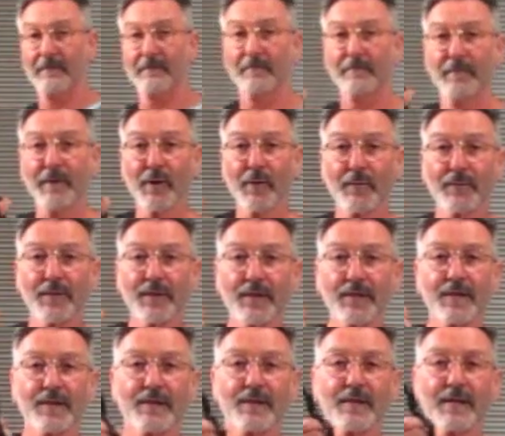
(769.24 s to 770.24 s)
A pair of
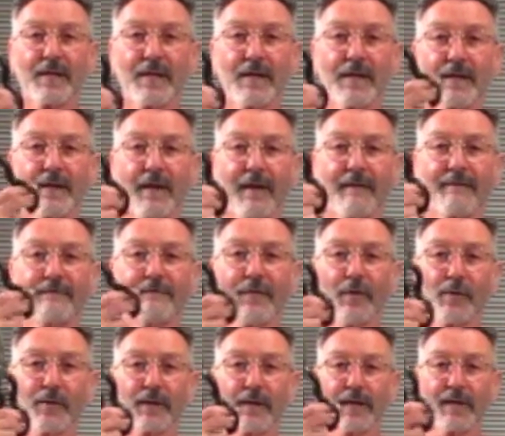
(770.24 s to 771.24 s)
scissors, a very